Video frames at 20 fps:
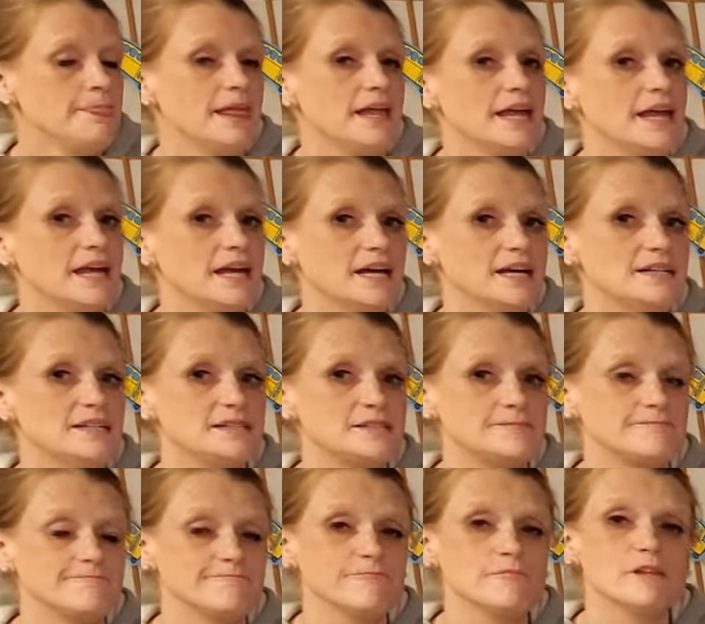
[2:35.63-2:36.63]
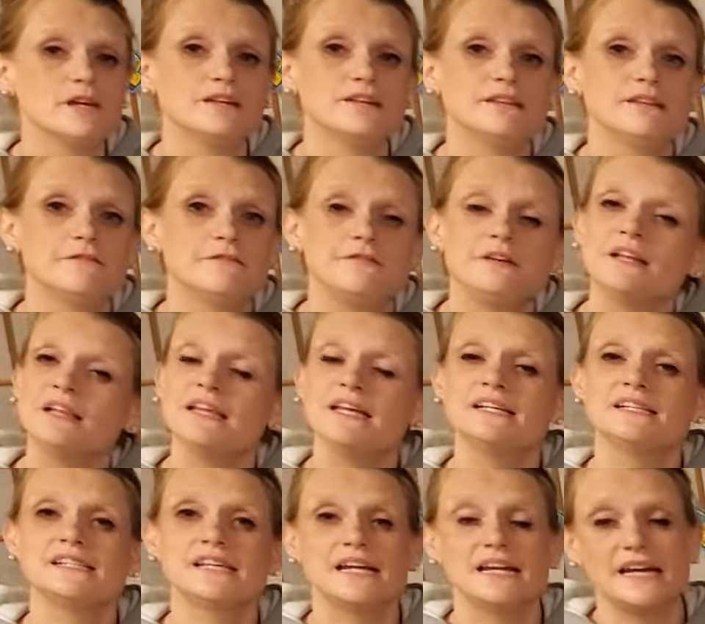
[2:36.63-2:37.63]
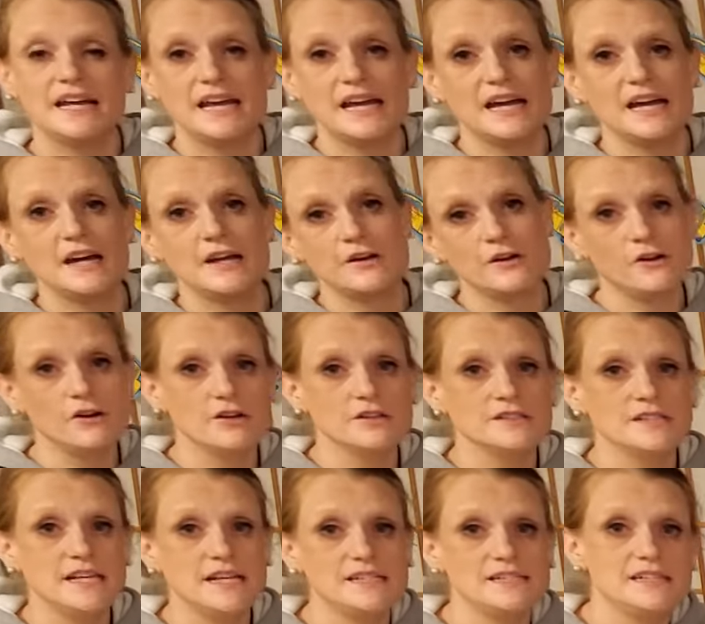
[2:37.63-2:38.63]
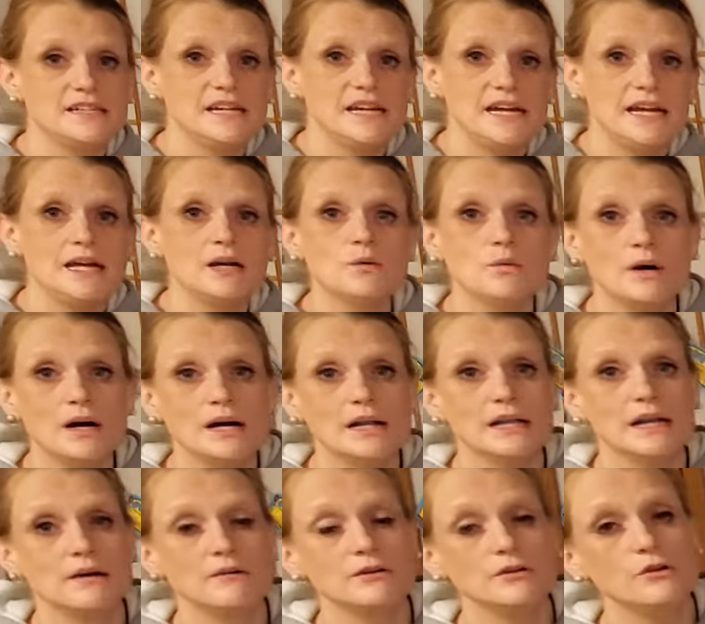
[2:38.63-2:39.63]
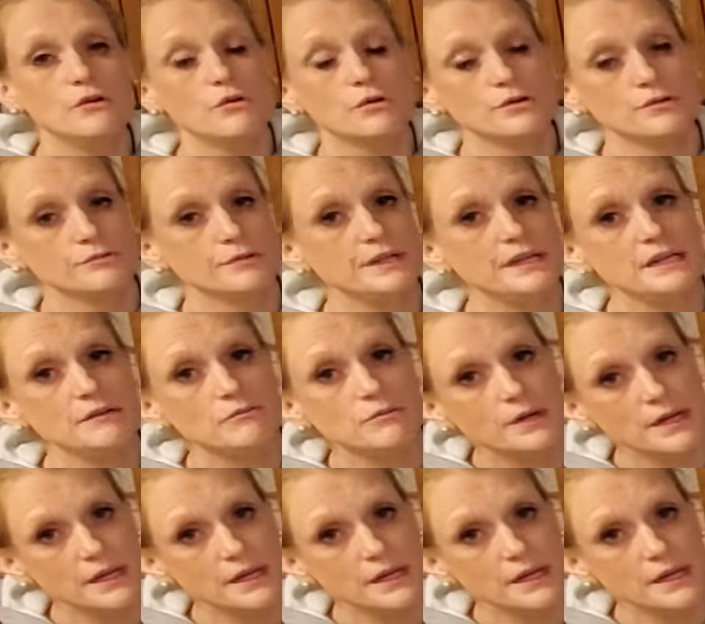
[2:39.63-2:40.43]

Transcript: And the feelings that I had all day today while I would go and read